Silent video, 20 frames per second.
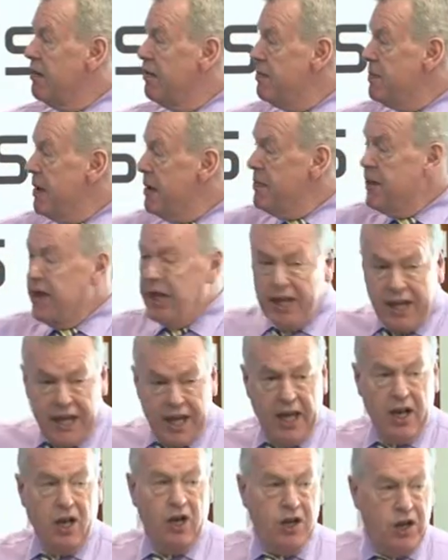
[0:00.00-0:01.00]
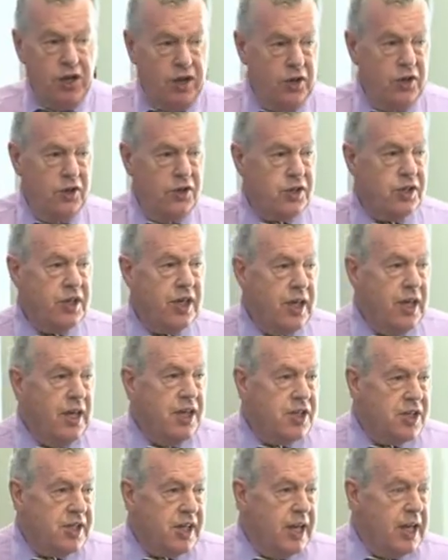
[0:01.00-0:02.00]
remember it cannot use
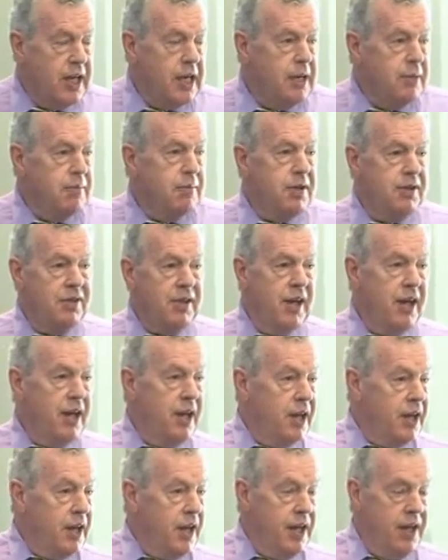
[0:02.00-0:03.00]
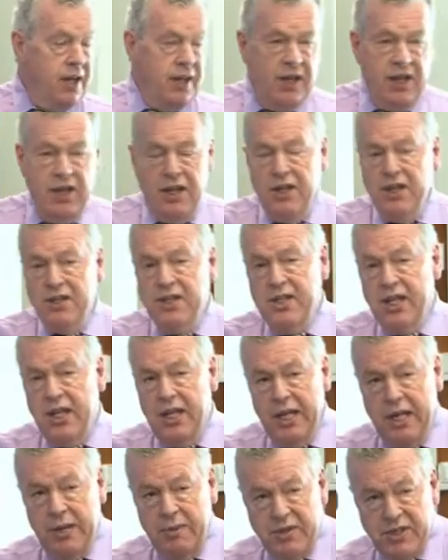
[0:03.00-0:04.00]
selenium methionine,
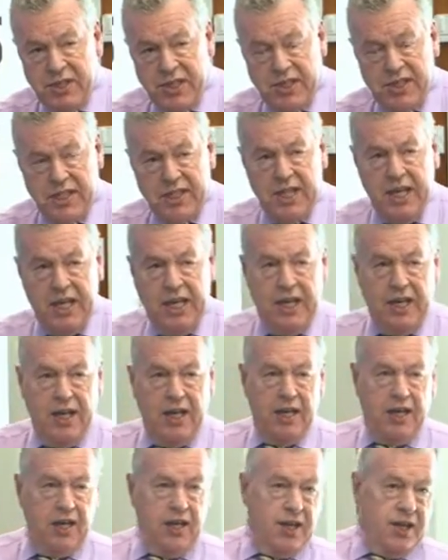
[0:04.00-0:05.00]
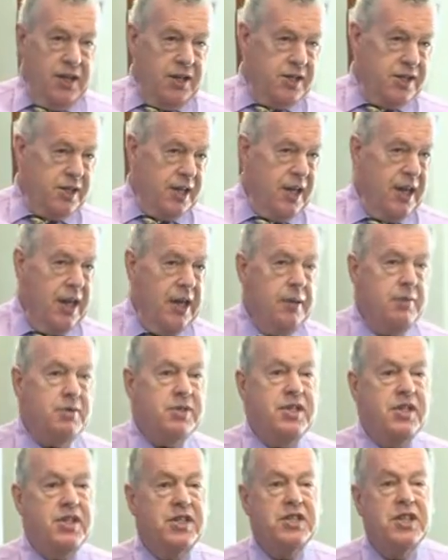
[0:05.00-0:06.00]
selenium cysteine, selenium
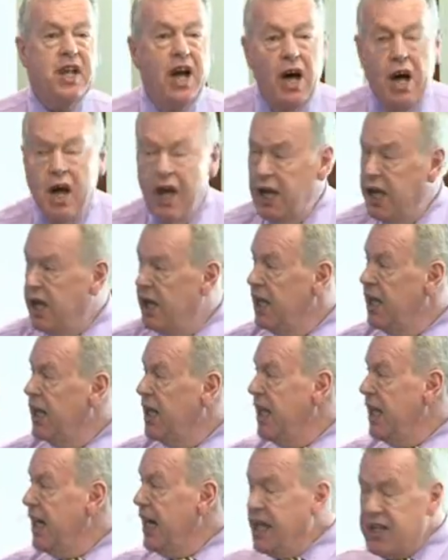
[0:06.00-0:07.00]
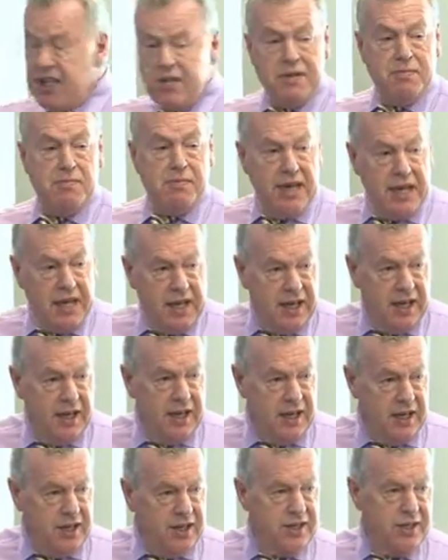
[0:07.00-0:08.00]
cysteine. It has to make it
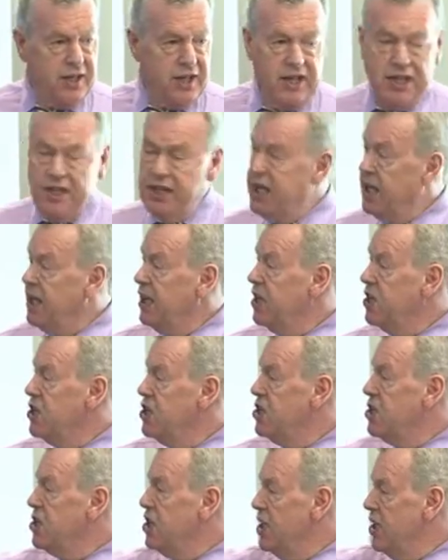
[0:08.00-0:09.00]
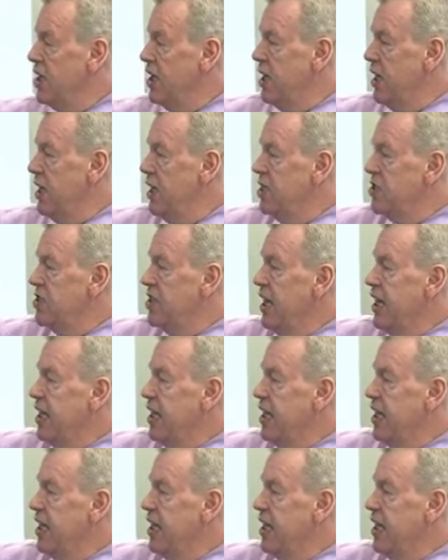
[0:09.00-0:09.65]
inside the cell